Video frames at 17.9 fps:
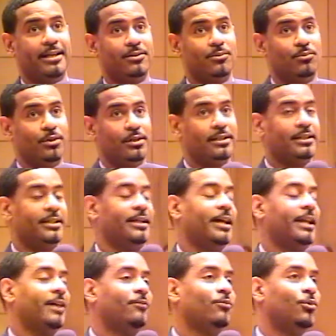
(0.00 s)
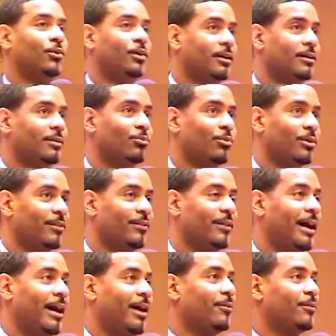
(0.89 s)
and one cannot have one
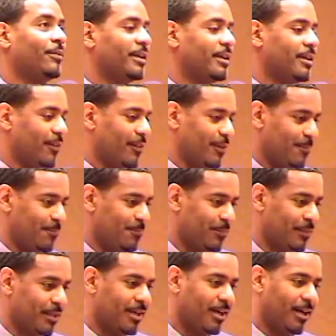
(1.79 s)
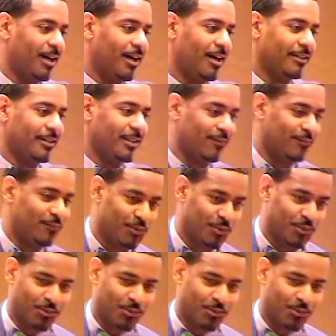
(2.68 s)
without the other. Uh, that if you could